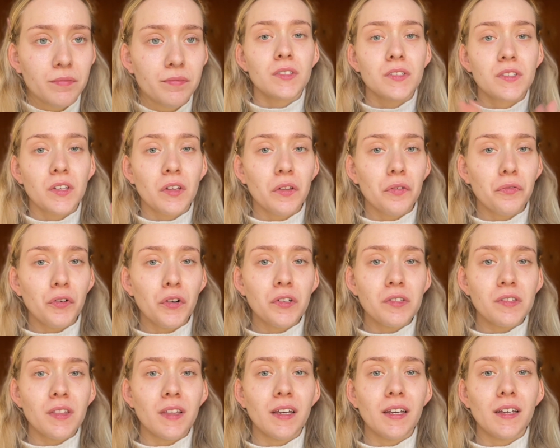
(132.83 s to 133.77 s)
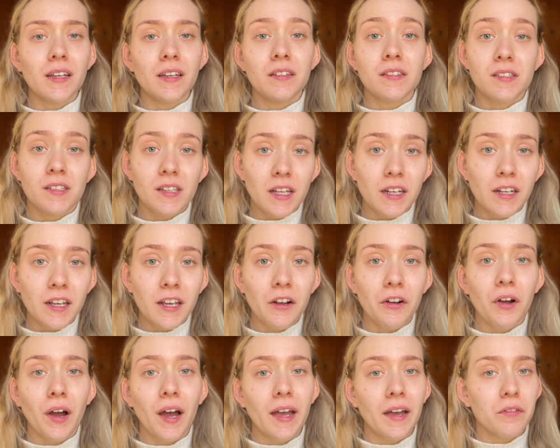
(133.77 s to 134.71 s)
So the first thing is
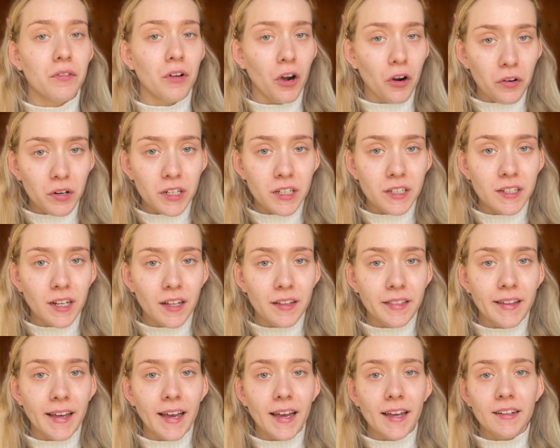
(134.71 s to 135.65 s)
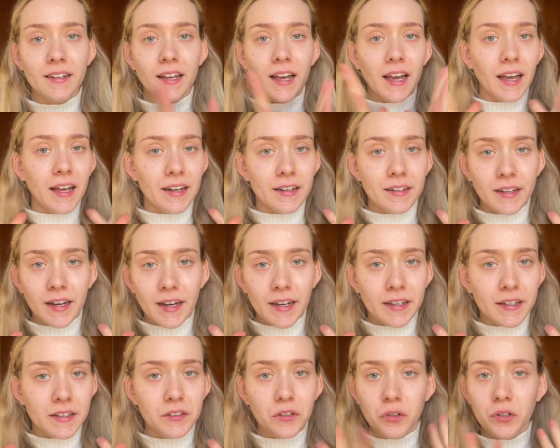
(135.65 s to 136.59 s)
skincare. I have already done that and
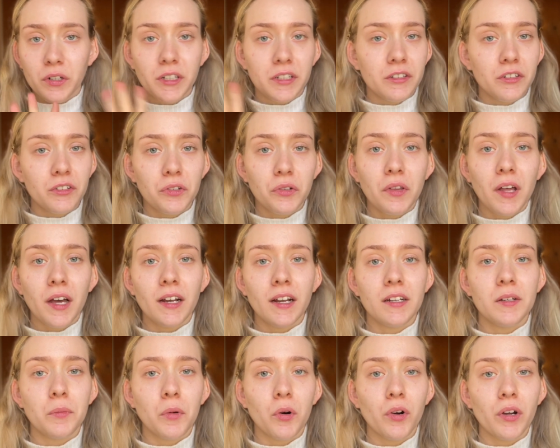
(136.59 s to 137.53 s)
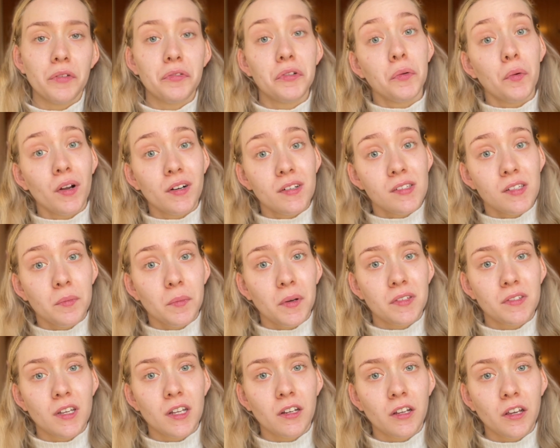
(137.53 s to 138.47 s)
I don't need to do that anymore. If you want to see my
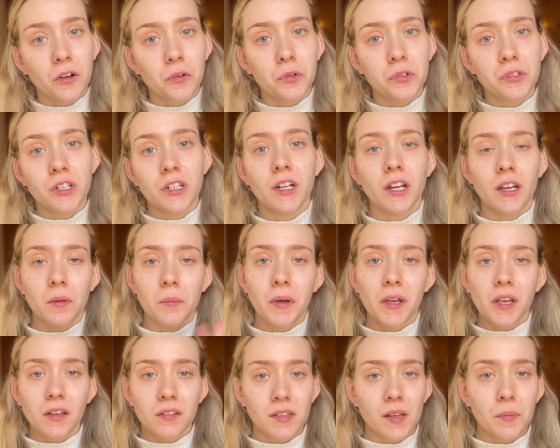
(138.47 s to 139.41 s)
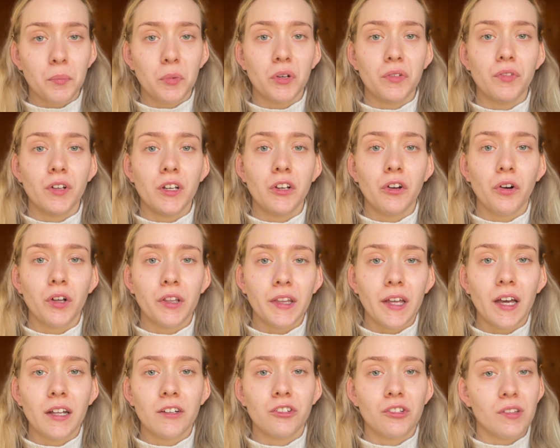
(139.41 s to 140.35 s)
skincare routine, I can make a separate video on
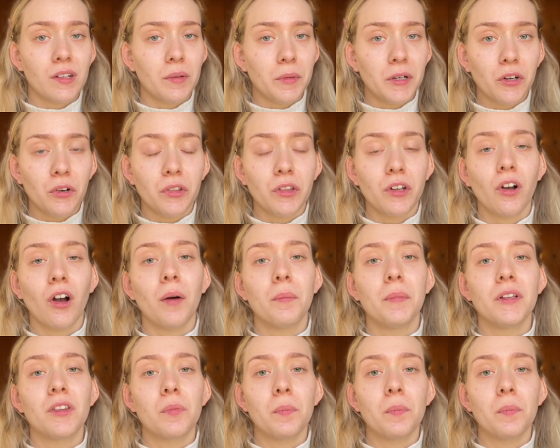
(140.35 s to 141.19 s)
that. Just let me know in the comments.